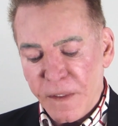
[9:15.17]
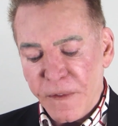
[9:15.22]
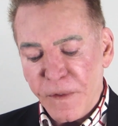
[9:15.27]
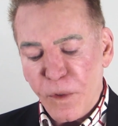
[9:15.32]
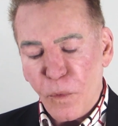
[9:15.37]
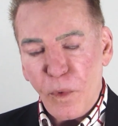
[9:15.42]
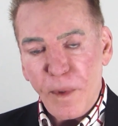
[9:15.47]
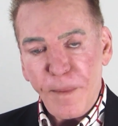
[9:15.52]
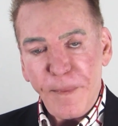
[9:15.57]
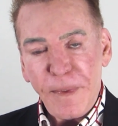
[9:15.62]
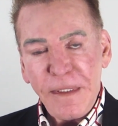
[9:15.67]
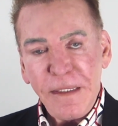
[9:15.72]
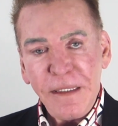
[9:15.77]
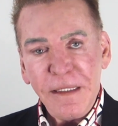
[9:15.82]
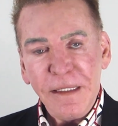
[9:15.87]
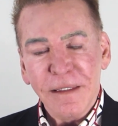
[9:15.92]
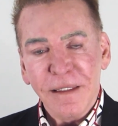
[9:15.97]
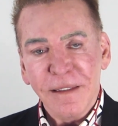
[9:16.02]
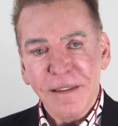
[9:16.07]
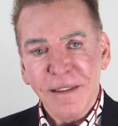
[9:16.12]
The
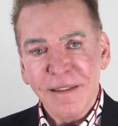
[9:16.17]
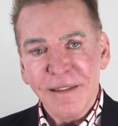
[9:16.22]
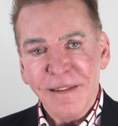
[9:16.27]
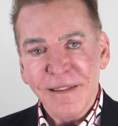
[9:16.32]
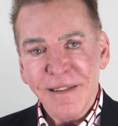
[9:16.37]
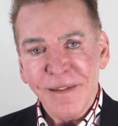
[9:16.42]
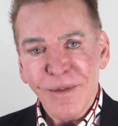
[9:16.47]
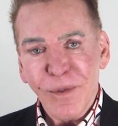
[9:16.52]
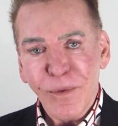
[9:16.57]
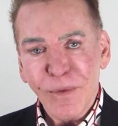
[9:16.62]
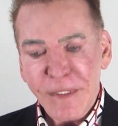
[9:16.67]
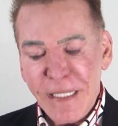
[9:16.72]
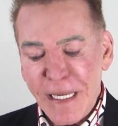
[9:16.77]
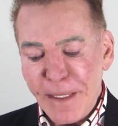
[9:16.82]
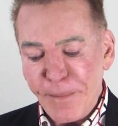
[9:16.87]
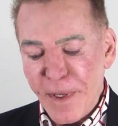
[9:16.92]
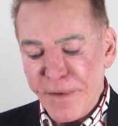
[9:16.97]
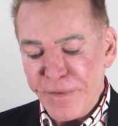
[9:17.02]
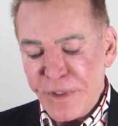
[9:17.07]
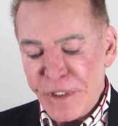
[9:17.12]
woman whose
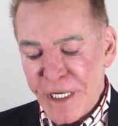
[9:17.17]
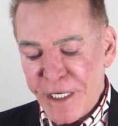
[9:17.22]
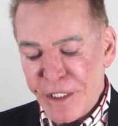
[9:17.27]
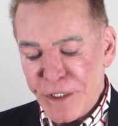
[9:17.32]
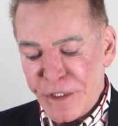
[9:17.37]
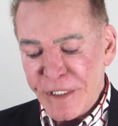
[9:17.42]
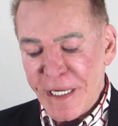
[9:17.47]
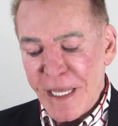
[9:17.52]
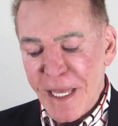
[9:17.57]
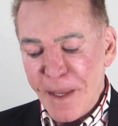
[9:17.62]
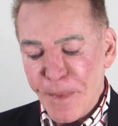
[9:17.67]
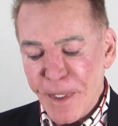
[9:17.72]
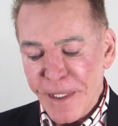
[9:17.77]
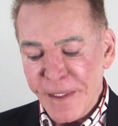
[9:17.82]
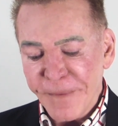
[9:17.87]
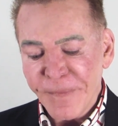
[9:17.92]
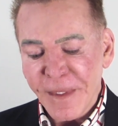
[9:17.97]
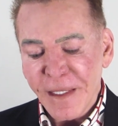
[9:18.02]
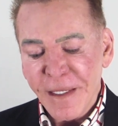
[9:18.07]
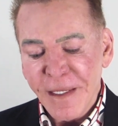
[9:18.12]
name I've changed to Emma,
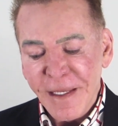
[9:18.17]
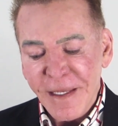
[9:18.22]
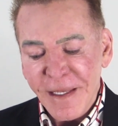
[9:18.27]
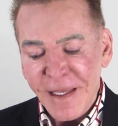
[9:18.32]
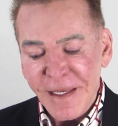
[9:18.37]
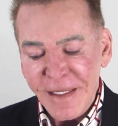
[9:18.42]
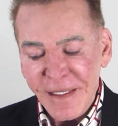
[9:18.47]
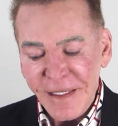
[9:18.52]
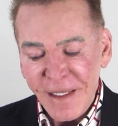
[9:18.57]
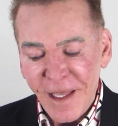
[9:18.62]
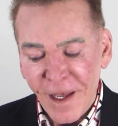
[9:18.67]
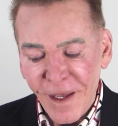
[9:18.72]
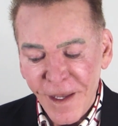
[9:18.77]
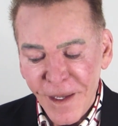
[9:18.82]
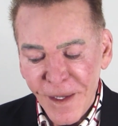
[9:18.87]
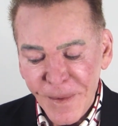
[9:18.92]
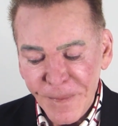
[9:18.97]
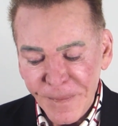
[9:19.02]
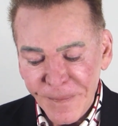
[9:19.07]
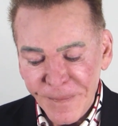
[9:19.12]

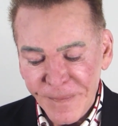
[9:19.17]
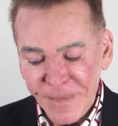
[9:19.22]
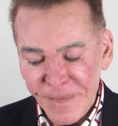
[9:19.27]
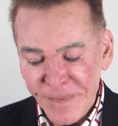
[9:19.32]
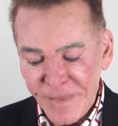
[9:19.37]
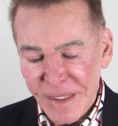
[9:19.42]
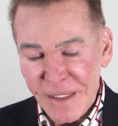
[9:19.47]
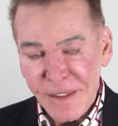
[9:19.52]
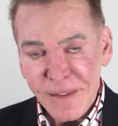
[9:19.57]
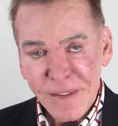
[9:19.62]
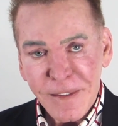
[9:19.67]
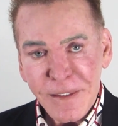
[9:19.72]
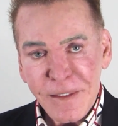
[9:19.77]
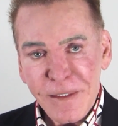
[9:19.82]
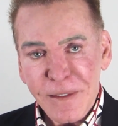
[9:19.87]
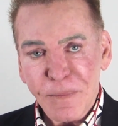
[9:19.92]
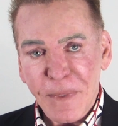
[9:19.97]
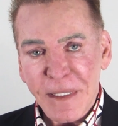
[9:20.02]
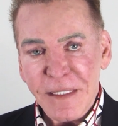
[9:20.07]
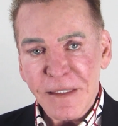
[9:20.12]
um, because this
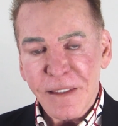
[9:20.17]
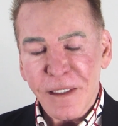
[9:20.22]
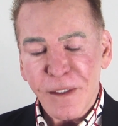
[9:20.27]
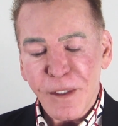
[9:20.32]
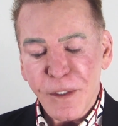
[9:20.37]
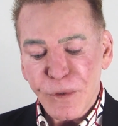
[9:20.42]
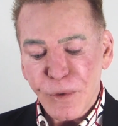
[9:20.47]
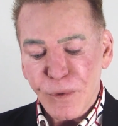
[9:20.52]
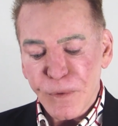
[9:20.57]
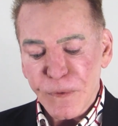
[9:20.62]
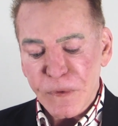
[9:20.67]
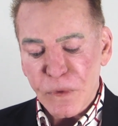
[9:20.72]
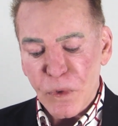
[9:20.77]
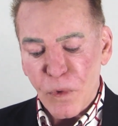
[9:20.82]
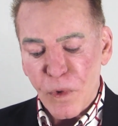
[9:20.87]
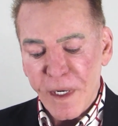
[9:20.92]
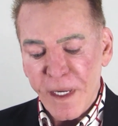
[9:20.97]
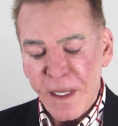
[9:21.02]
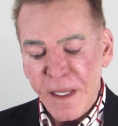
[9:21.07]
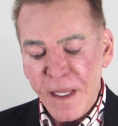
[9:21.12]
is based on a true
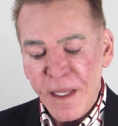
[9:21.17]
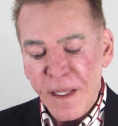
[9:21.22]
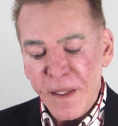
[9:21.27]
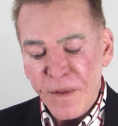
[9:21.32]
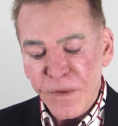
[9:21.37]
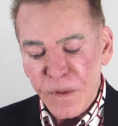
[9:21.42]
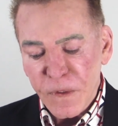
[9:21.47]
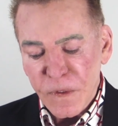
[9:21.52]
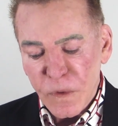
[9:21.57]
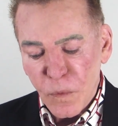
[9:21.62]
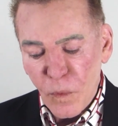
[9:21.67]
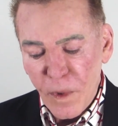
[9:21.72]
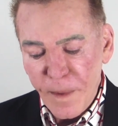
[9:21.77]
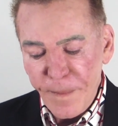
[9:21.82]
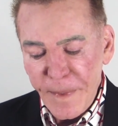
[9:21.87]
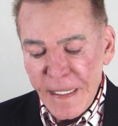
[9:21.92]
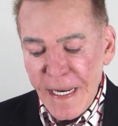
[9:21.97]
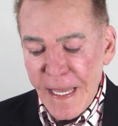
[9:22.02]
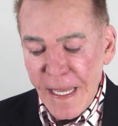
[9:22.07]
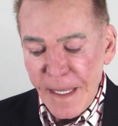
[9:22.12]
story. There's a
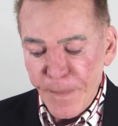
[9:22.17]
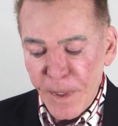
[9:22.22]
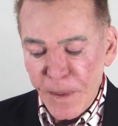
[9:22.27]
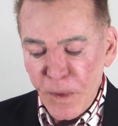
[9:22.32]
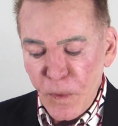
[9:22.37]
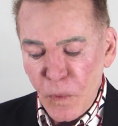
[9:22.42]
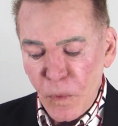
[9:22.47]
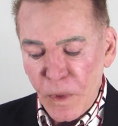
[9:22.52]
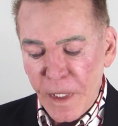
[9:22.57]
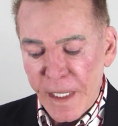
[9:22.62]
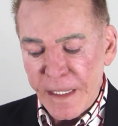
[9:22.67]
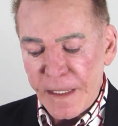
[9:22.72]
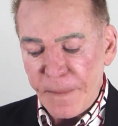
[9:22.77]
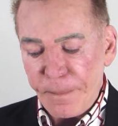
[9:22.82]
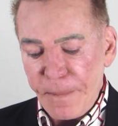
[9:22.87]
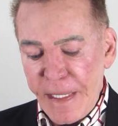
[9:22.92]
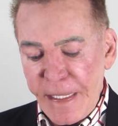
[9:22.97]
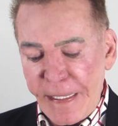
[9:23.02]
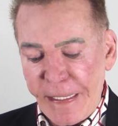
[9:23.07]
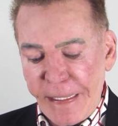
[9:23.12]
woman, Emma, who, like
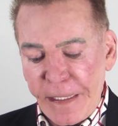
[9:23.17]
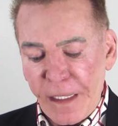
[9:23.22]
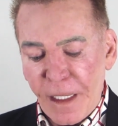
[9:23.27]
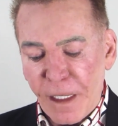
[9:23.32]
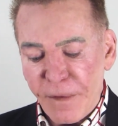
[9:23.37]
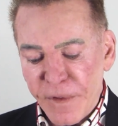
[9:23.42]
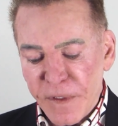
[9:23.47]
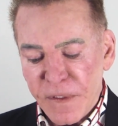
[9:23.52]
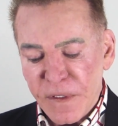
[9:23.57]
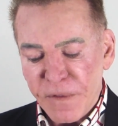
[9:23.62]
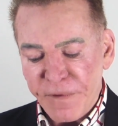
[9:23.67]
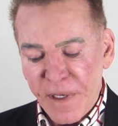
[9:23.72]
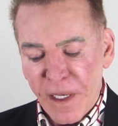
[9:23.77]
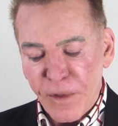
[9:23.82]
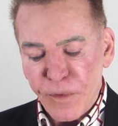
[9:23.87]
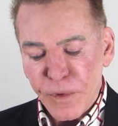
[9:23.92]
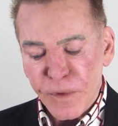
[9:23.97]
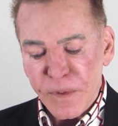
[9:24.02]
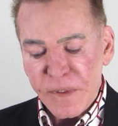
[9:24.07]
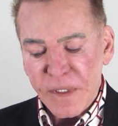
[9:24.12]
many of us,
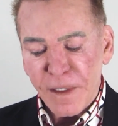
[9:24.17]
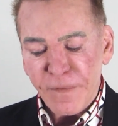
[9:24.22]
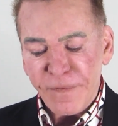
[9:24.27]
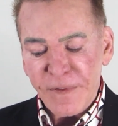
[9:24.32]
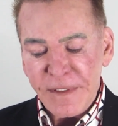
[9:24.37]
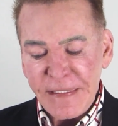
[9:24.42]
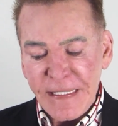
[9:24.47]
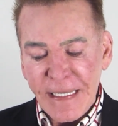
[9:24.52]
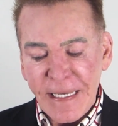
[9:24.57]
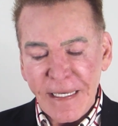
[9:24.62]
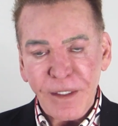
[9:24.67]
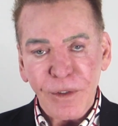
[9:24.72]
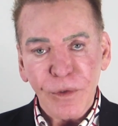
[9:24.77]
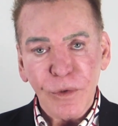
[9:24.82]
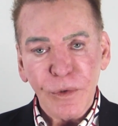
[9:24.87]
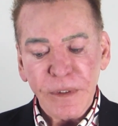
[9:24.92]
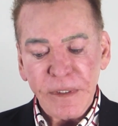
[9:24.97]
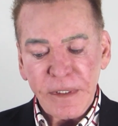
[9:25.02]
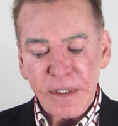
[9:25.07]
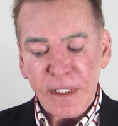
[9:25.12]
found herself
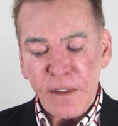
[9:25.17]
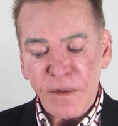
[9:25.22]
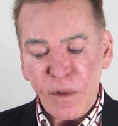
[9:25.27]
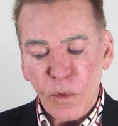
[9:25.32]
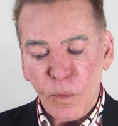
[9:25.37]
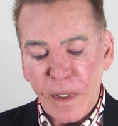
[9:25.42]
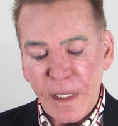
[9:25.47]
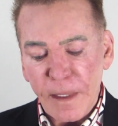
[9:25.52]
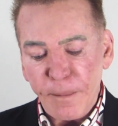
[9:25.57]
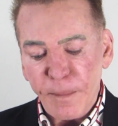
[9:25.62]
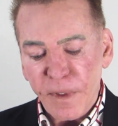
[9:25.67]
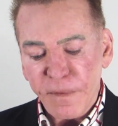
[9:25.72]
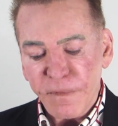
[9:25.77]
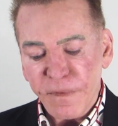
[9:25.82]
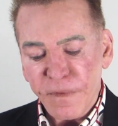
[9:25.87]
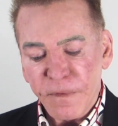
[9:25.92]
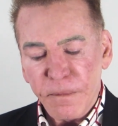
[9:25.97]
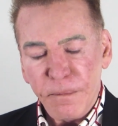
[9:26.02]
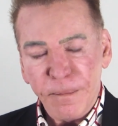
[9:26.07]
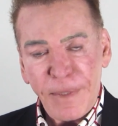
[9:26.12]
entangled in the web
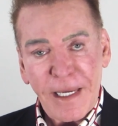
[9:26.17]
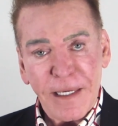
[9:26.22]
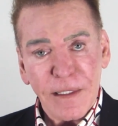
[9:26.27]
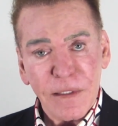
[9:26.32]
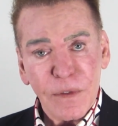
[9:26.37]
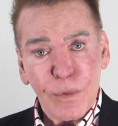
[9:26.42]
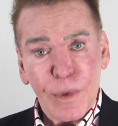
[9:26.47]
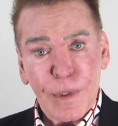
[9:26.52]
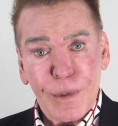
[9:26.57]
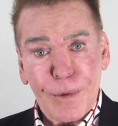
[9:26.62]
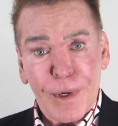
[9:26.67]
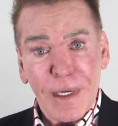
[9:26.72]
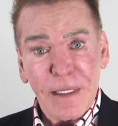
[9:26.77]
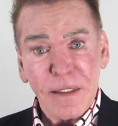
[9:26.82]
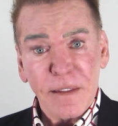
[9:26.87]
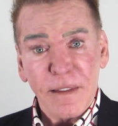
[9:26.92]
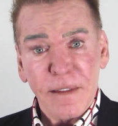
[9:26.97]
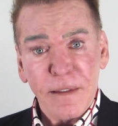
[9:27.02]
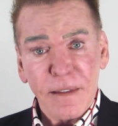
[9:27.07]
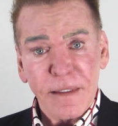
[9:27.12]
of past
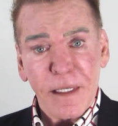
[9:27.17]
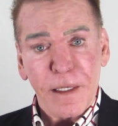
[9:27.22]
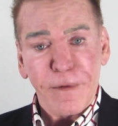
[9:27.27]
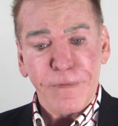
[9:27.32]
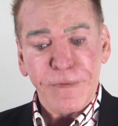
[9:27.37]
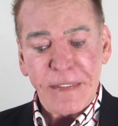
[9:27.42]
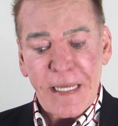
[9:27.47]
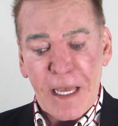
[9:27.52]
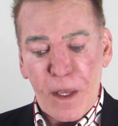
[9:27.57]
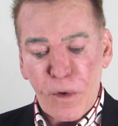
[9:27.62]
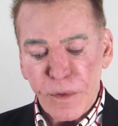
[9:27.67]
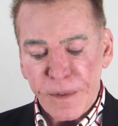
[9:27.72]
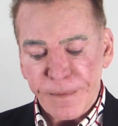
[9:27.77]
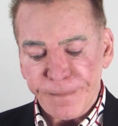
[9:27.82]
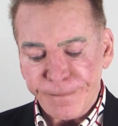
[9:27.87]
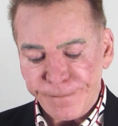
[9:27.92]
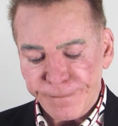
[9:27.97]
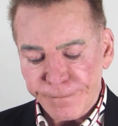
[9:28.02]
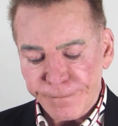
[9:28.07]
regrets and self-doubt.